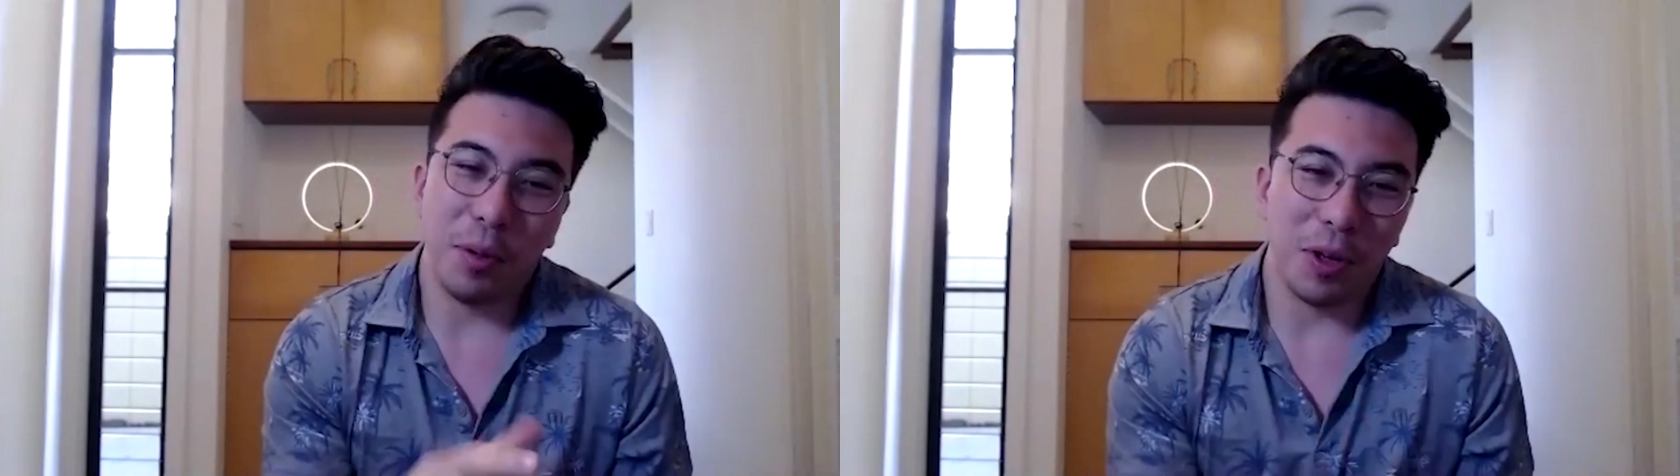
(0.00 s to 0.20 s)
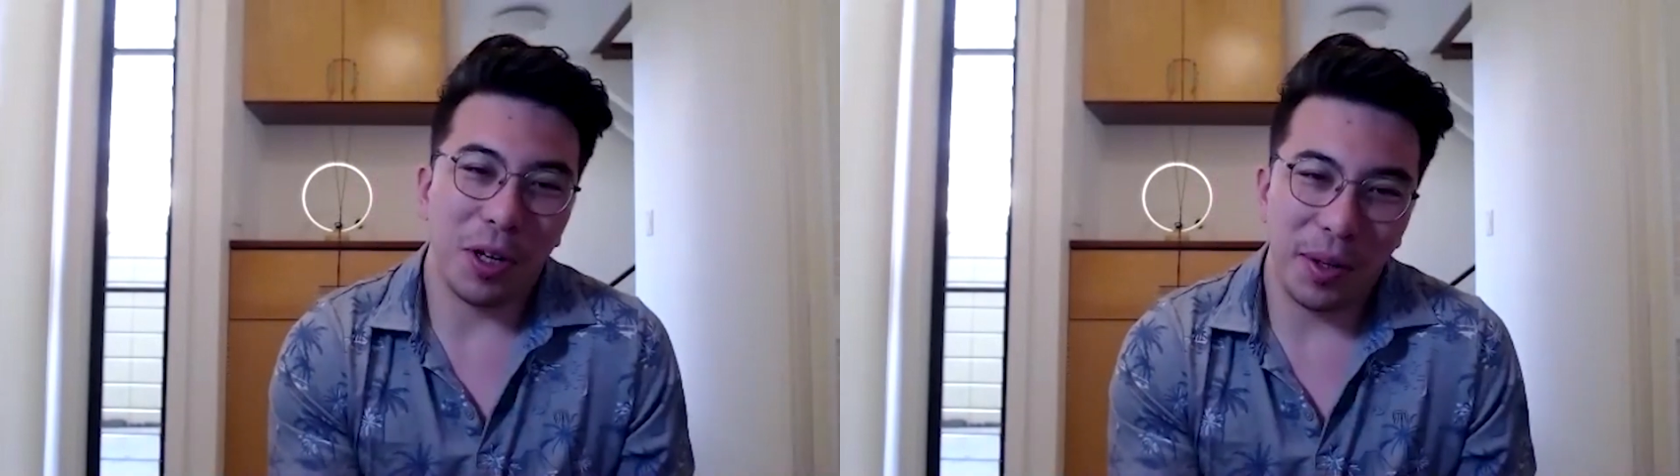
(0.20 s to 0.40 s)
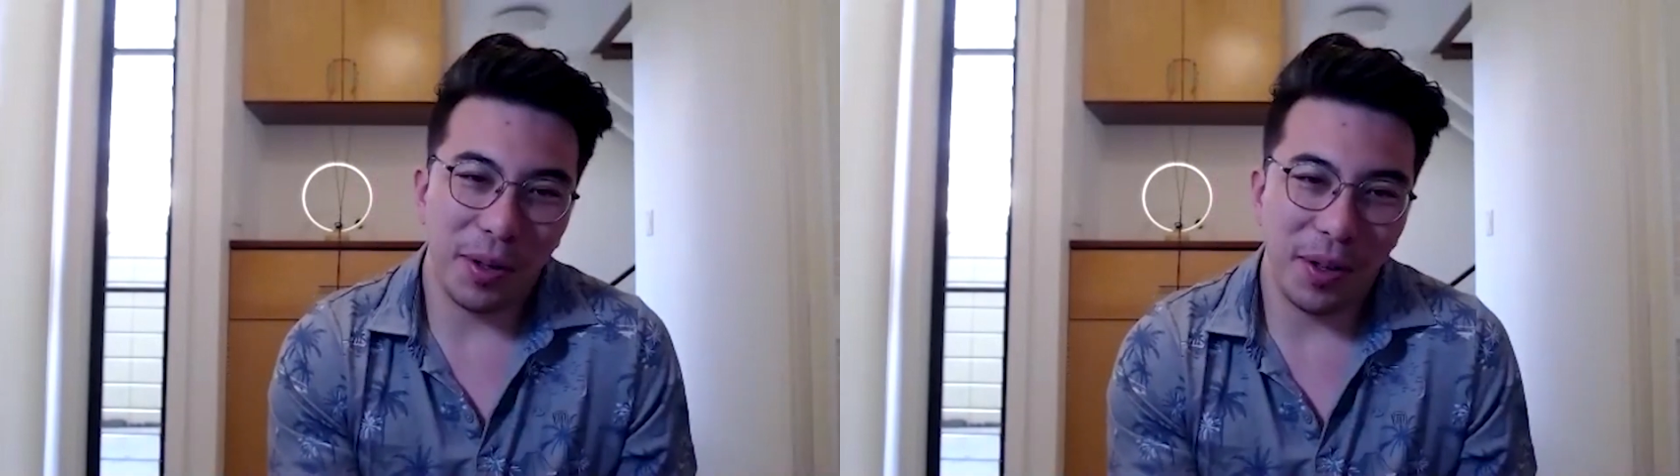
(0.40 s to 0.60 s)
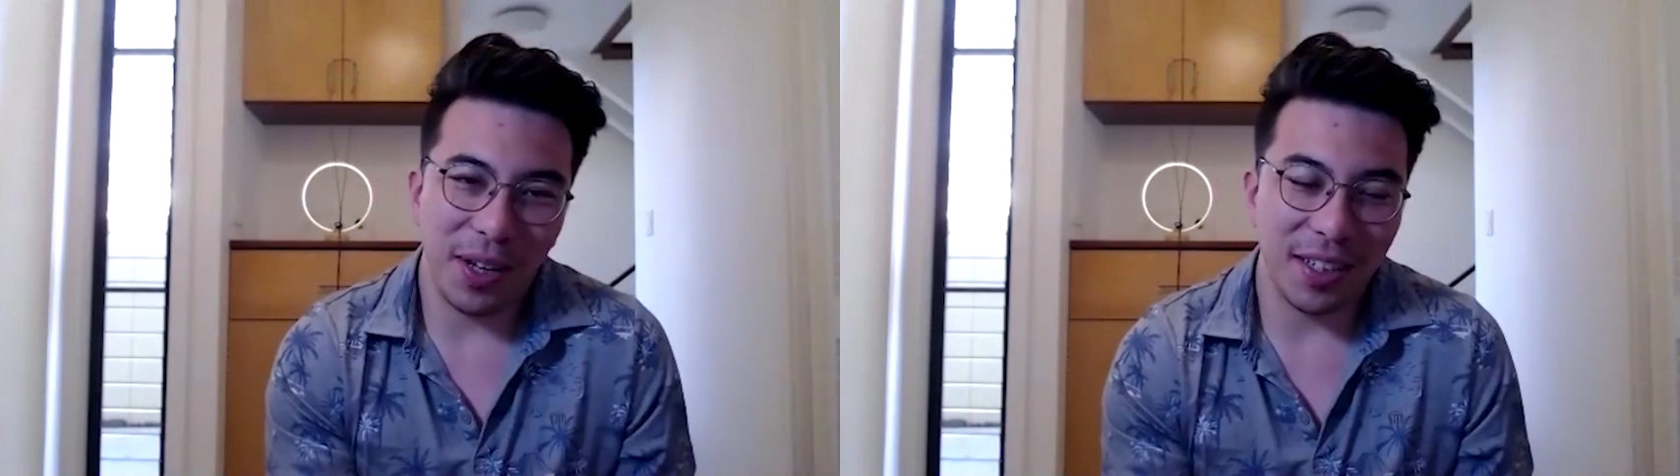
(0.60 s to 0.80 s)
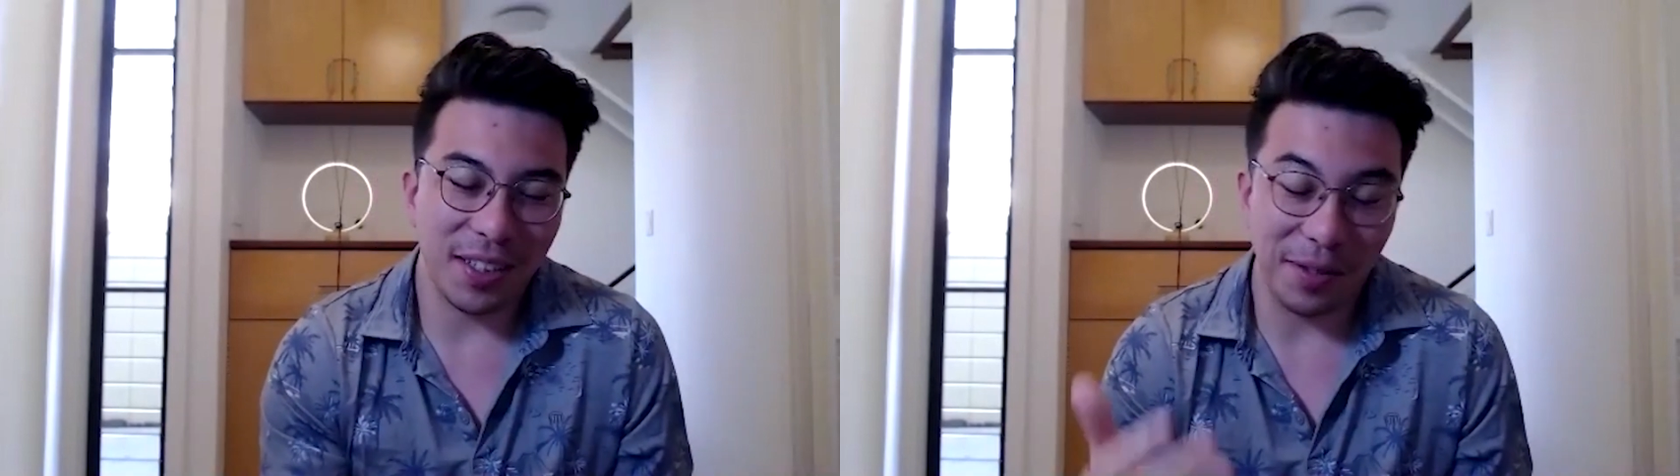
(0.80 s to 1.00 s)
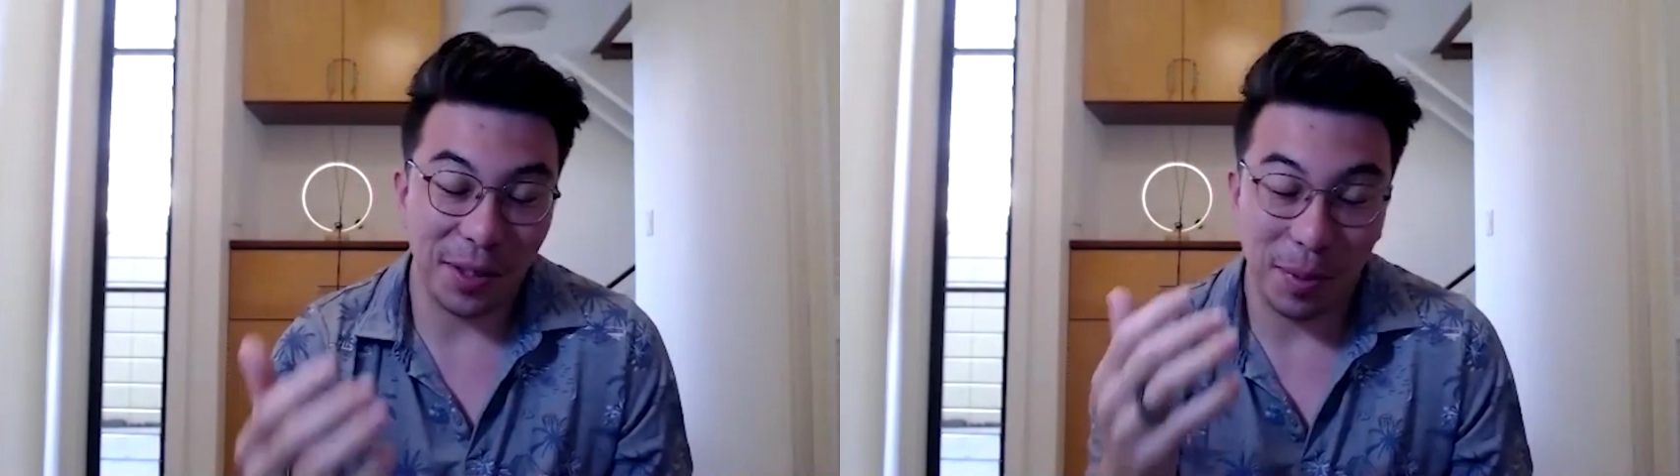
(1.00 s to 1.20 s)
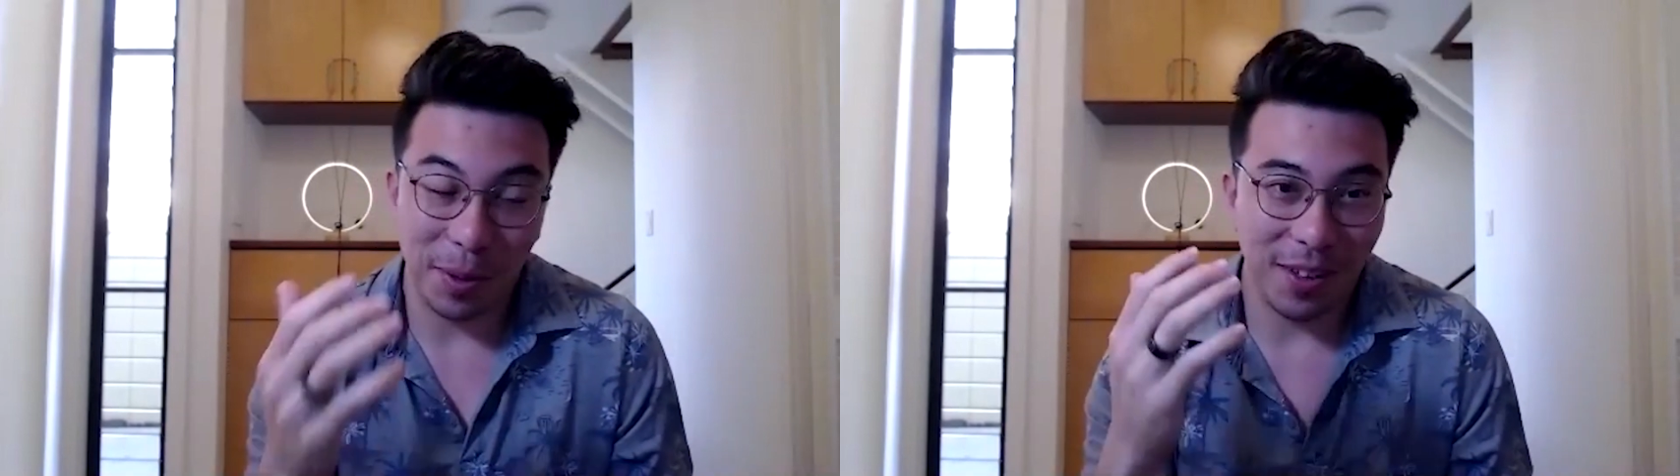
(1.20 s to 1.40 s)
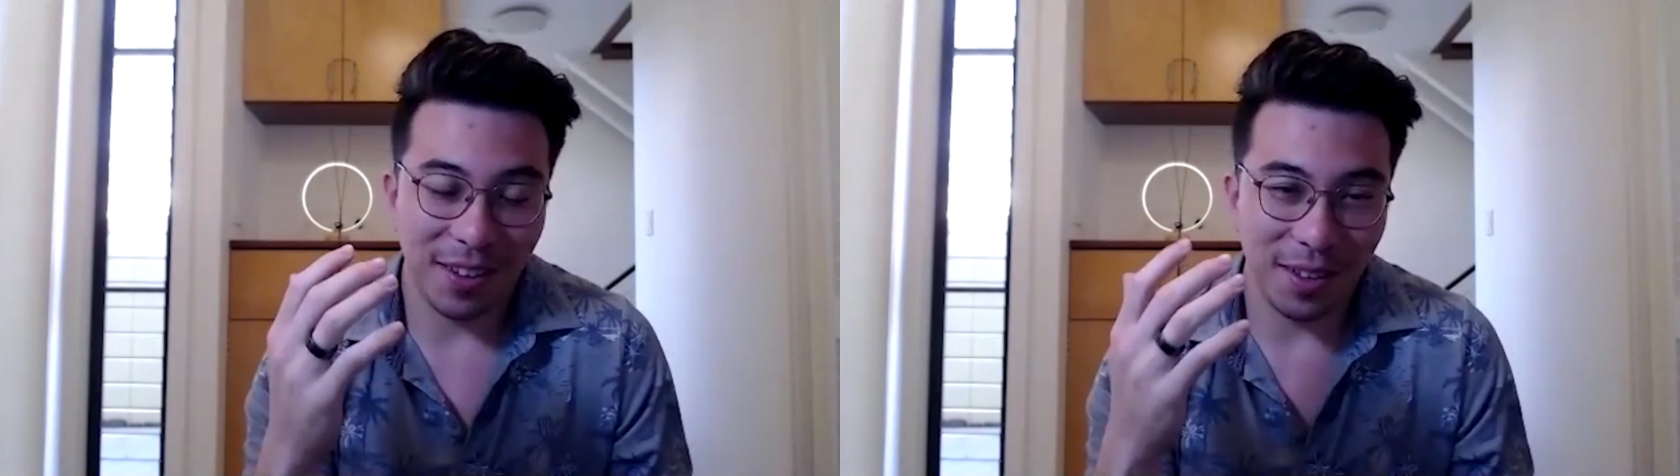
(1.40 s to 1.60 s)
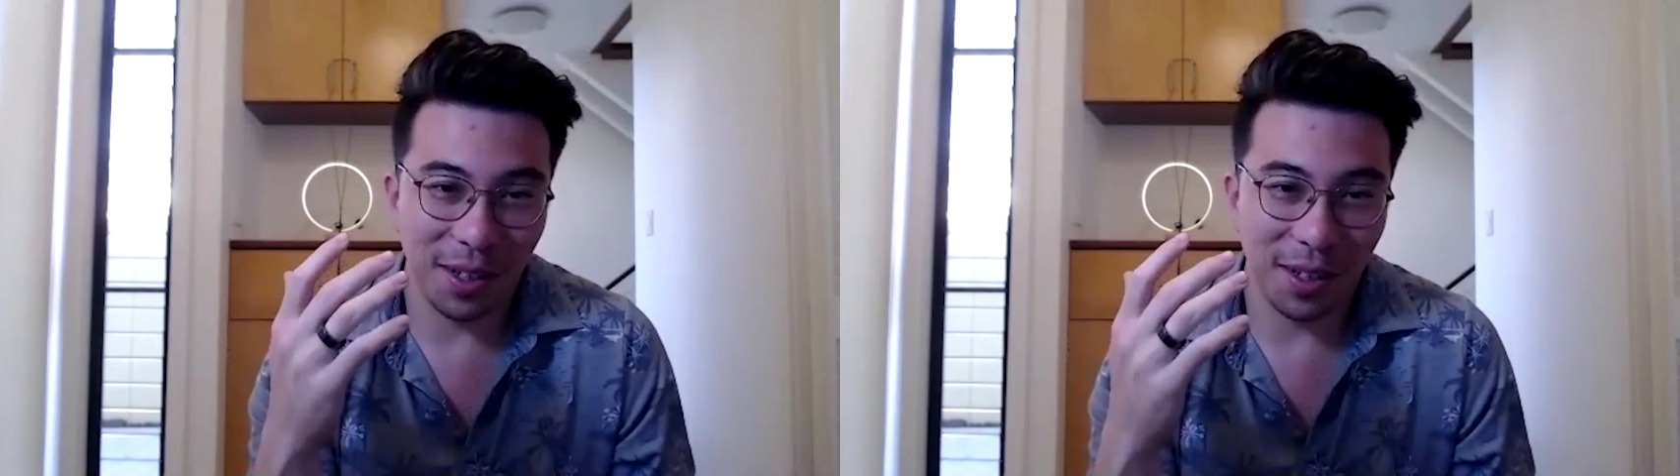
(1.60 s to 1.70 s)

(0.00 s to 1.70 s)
working with you guys, I've just been,